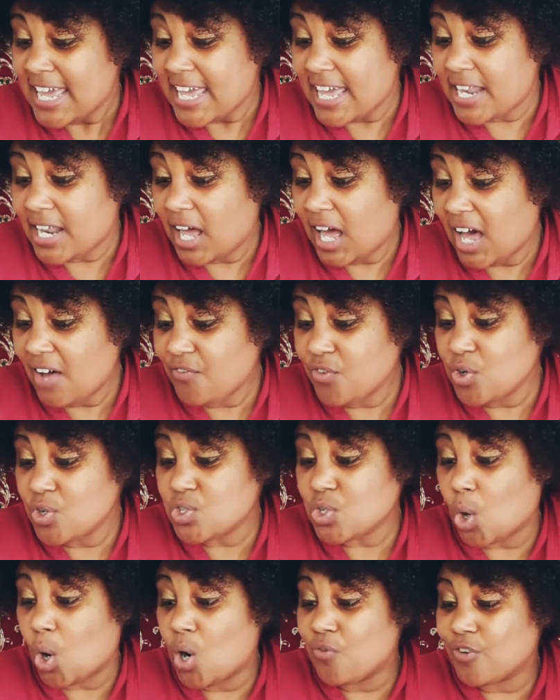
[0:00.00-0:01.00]
it
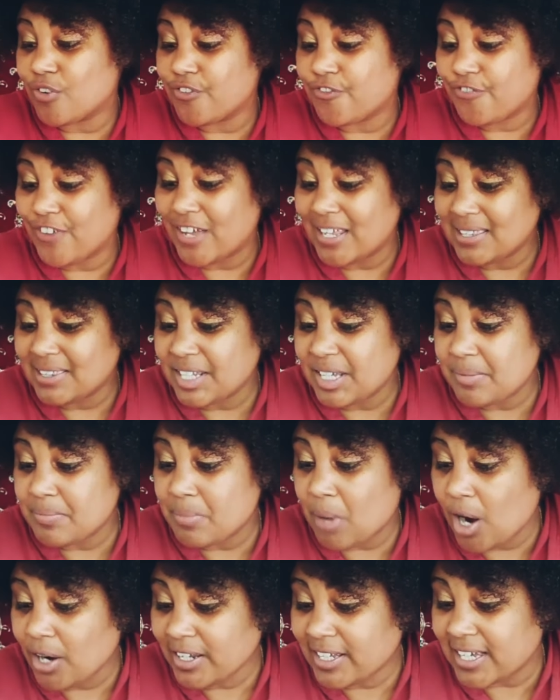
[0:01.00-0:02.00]
hovers over Findlay
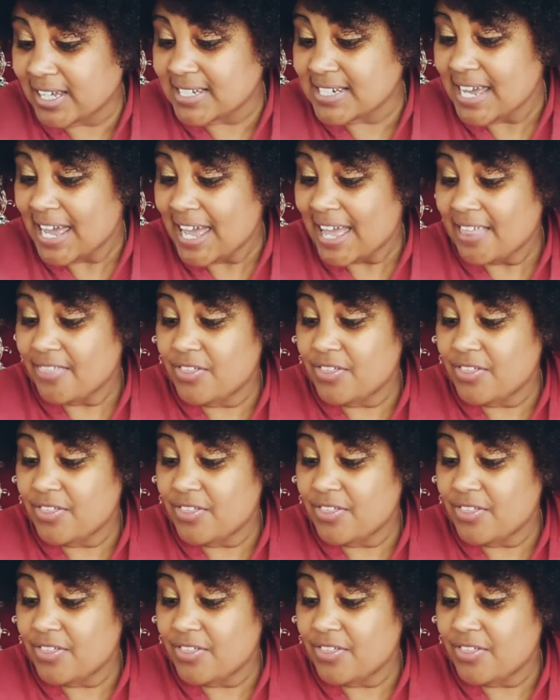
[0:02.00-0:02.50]
Market,